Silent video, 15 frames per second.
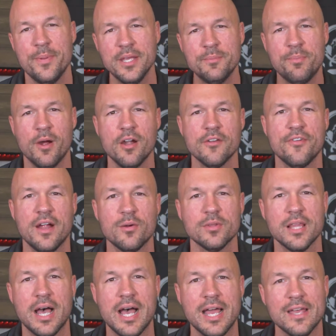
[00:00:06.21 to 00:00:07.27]
A big part of
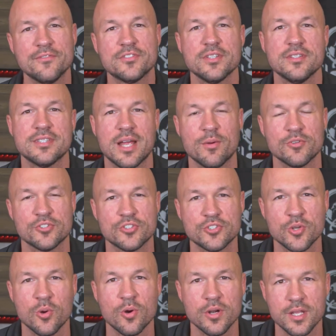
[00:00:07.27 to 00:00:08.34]
our lives is our
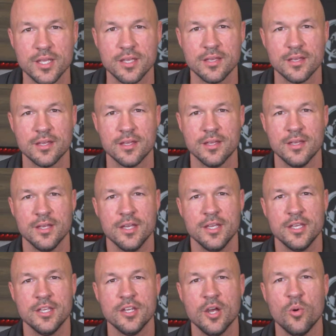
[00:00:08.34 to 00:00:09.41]
story.
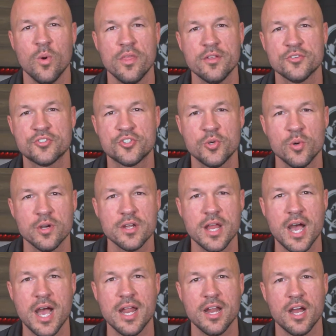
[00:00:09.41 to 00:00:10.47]
You know, whether it's true or
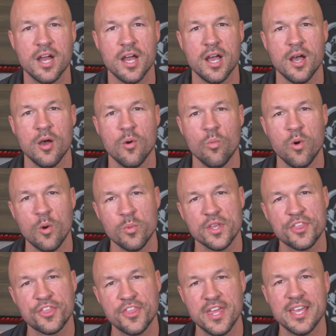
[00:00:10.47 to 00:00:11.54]
not, what
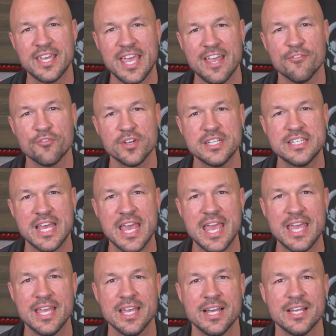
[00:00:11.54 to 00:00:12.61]
we think every
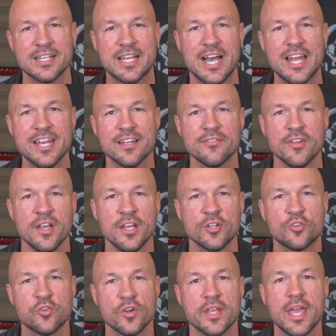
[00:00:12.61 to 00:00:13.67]
day kind of
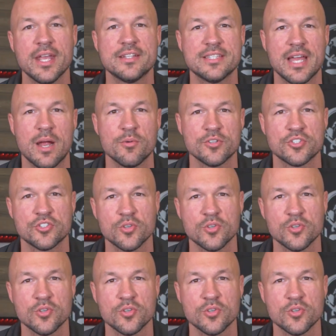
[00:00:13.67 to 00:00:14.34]
creates our